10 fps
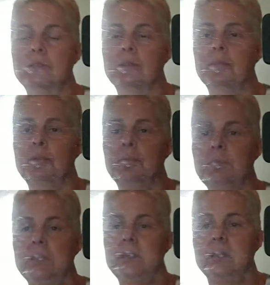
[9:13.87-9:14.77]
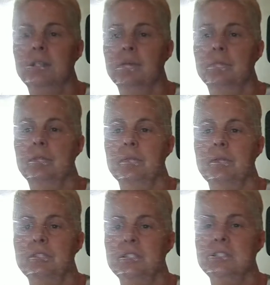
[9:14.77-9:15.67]
So I'm going to be pretty
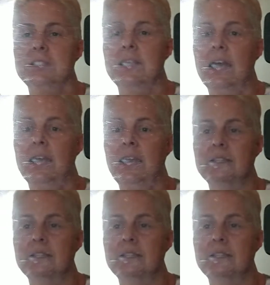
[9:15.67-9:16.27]
much inside.